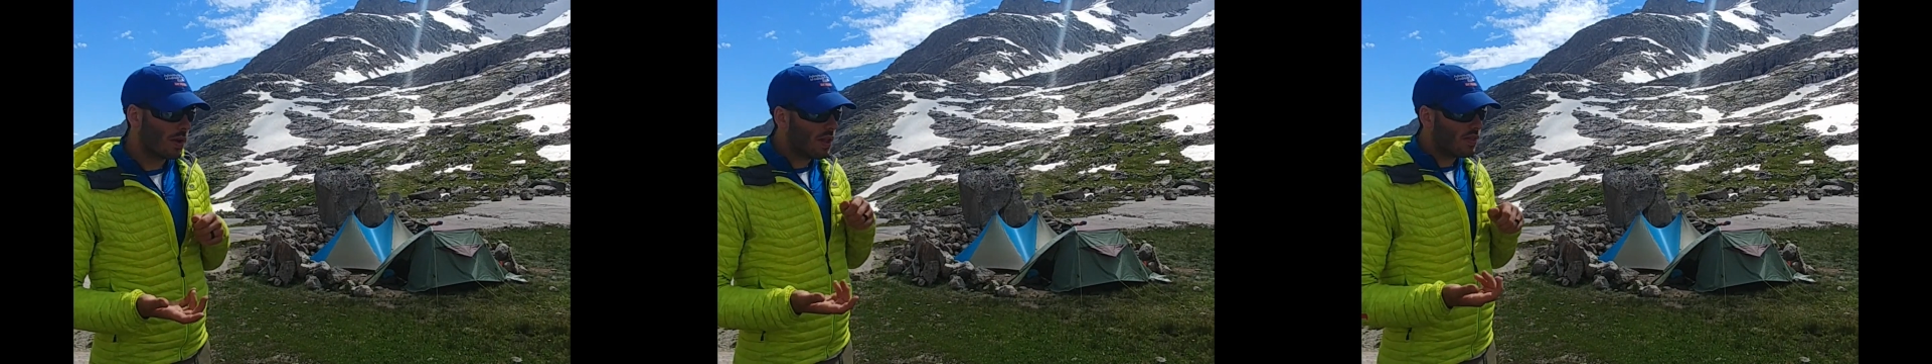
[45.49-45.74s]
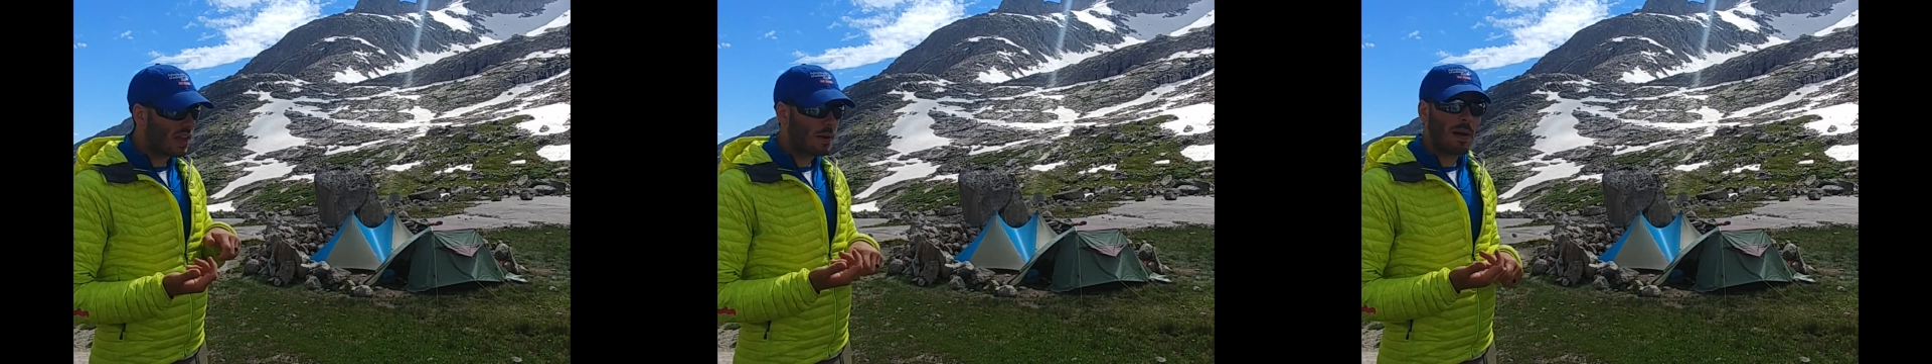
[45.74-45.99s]

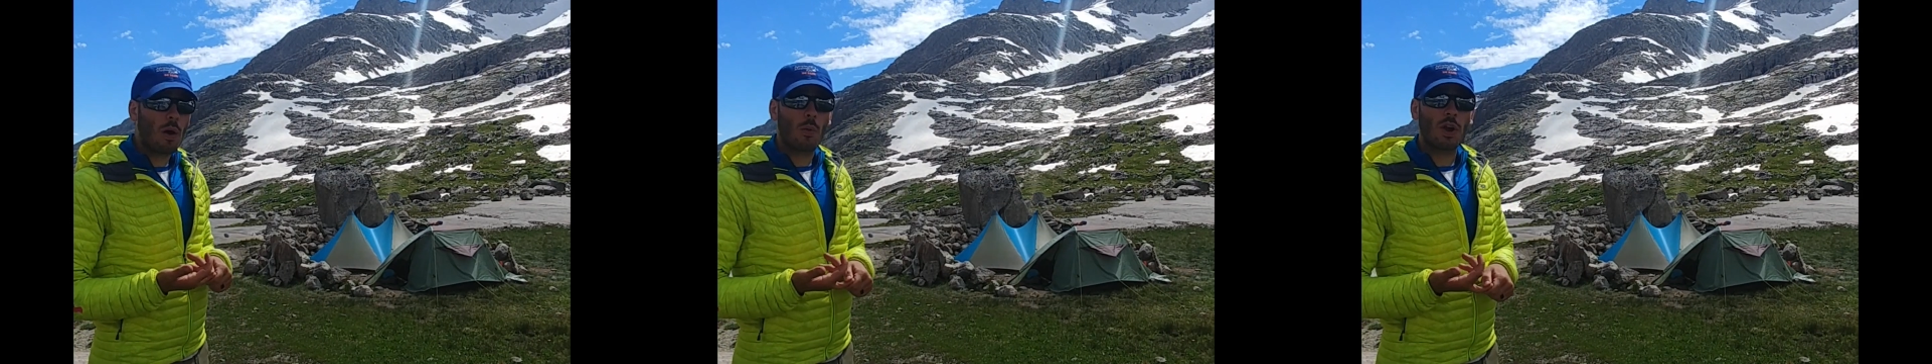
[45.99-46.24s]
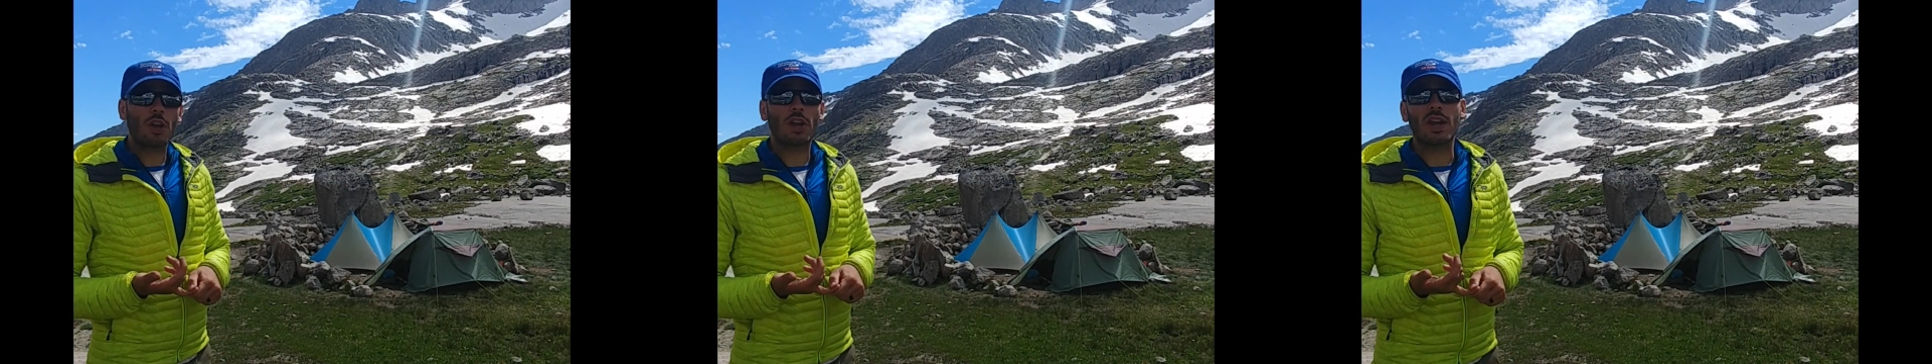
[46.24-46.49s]
Think about
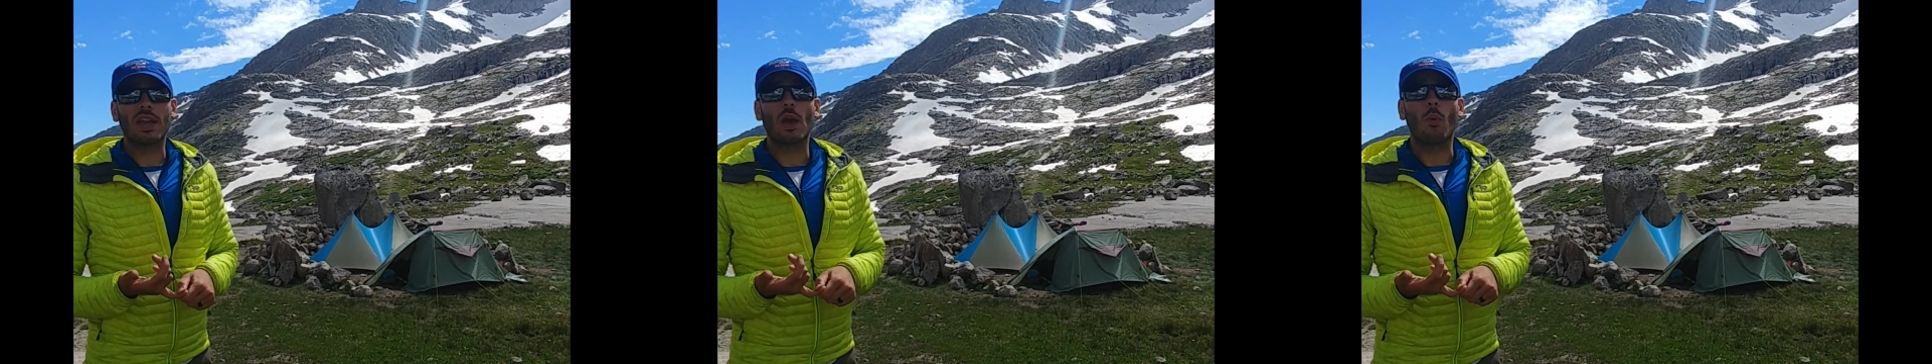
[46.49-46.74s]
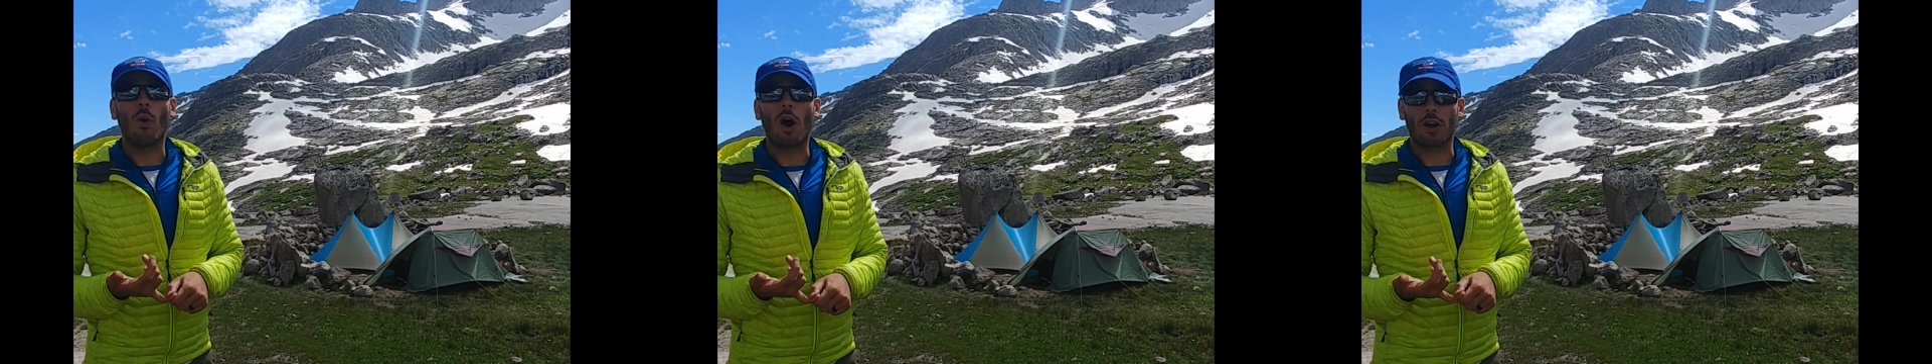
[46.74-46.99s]
where you're going to get
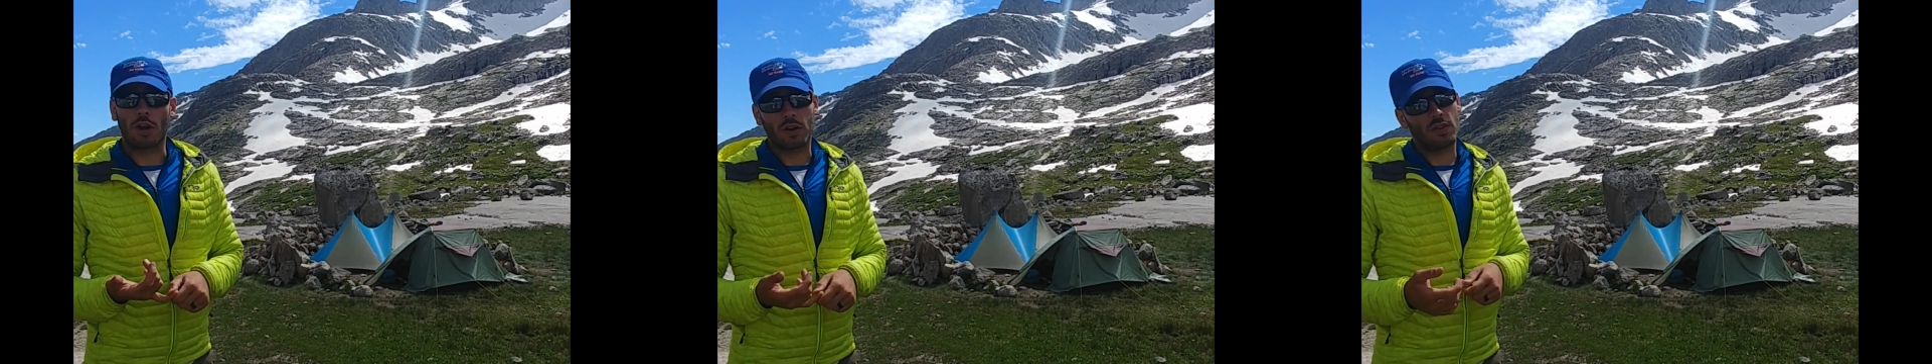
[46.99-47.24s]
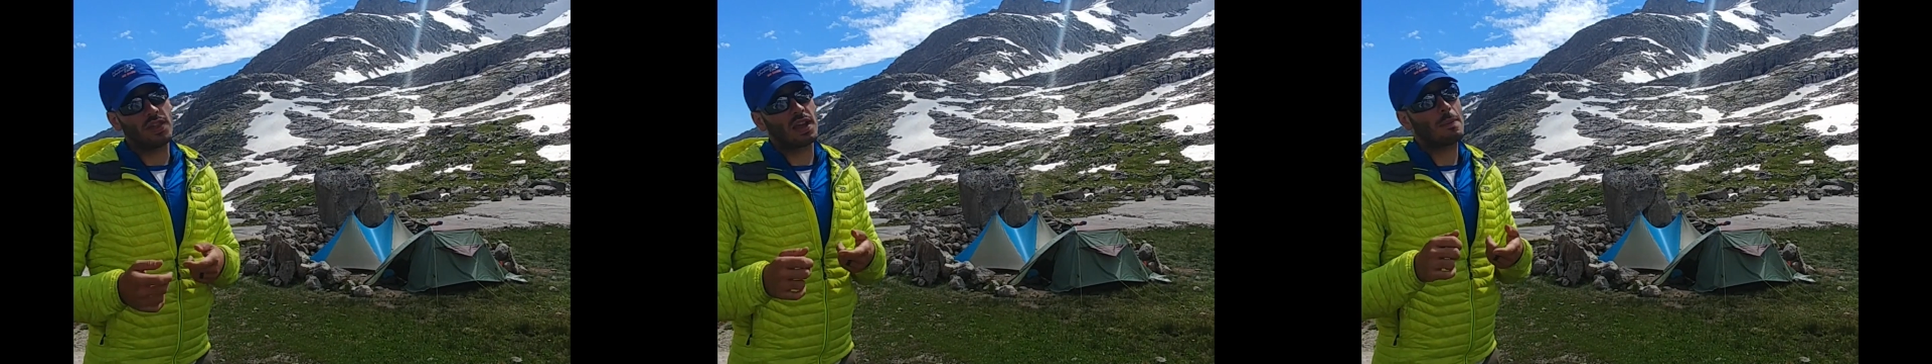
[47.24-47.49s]
water.
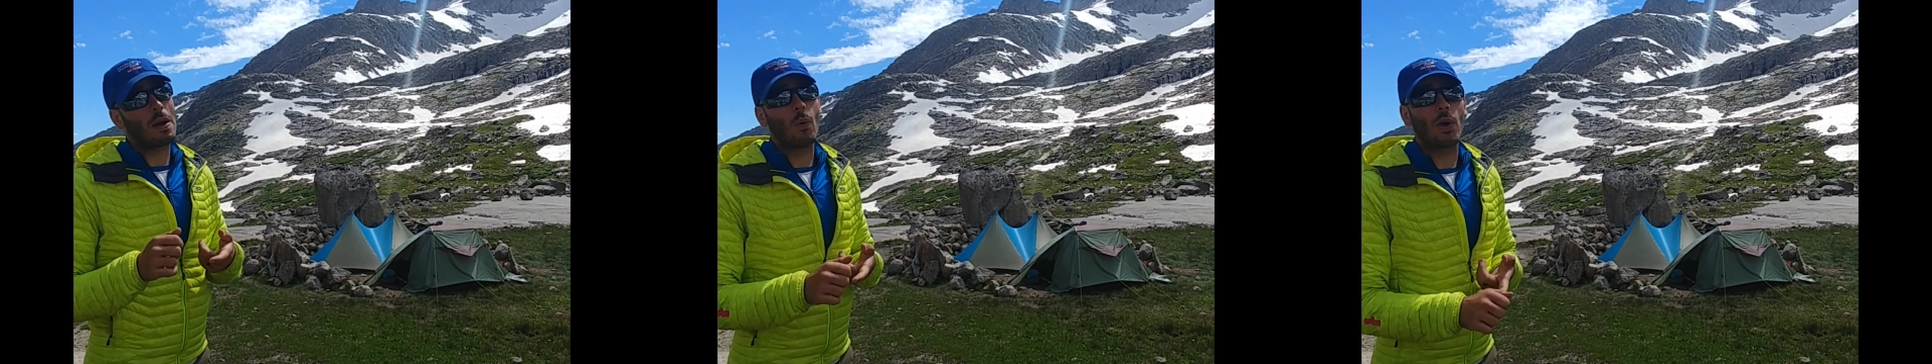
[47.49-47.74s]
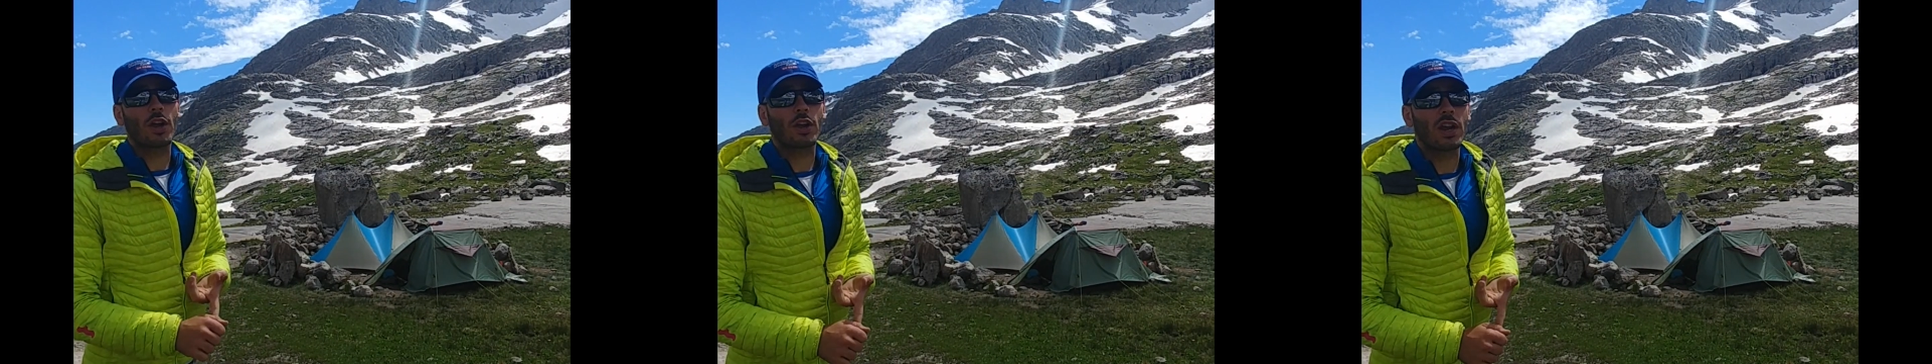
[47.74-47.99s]
Think about
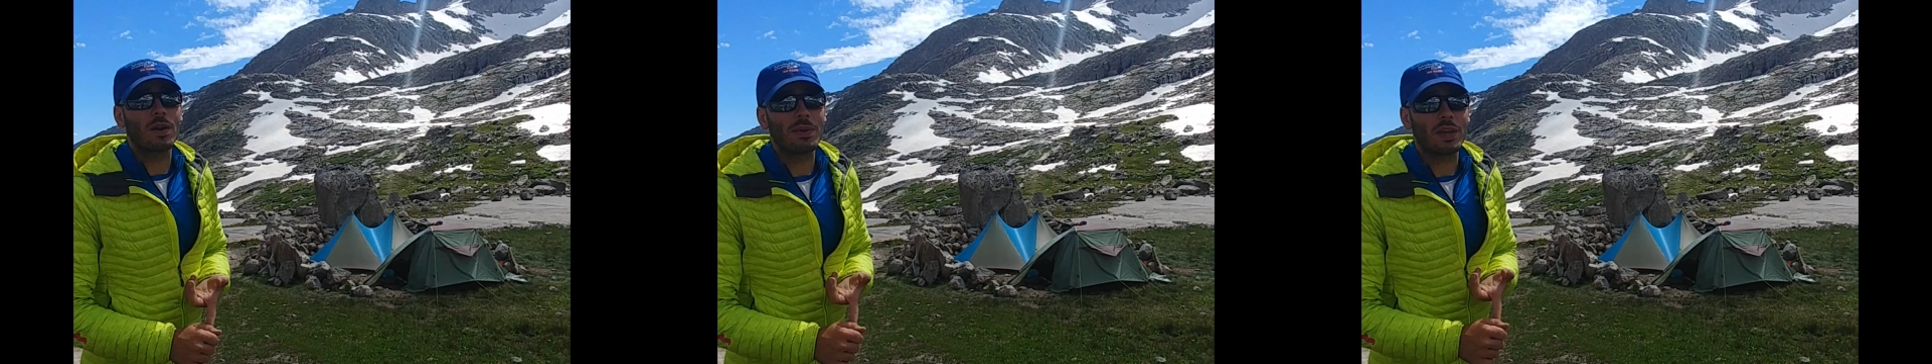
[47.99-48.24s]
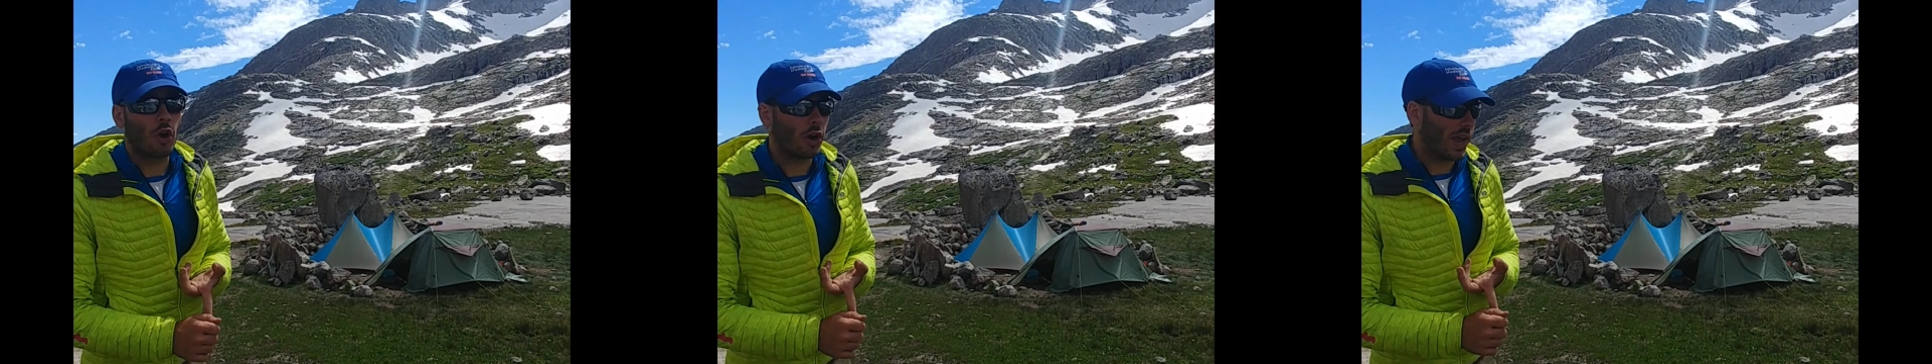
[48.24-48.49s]
where you're going to be
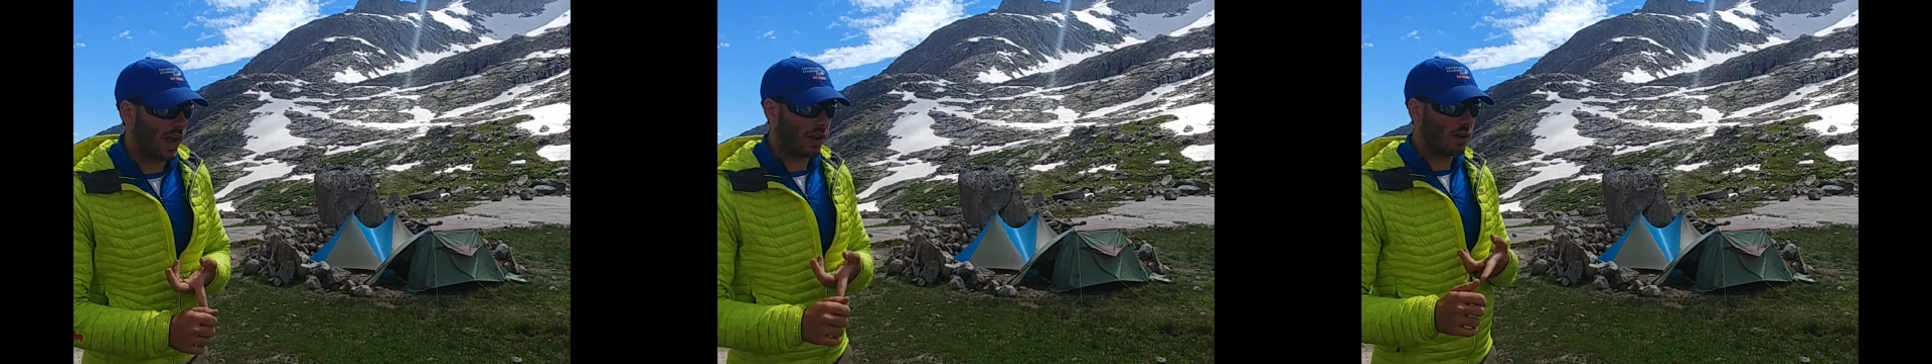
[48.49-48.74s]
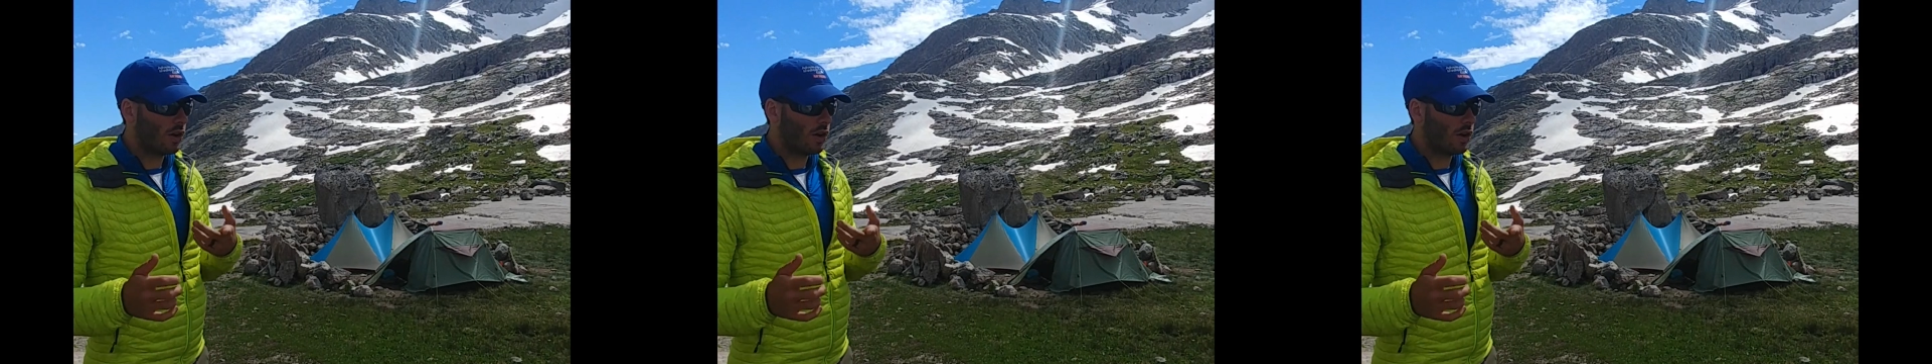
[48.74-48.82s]
cooking.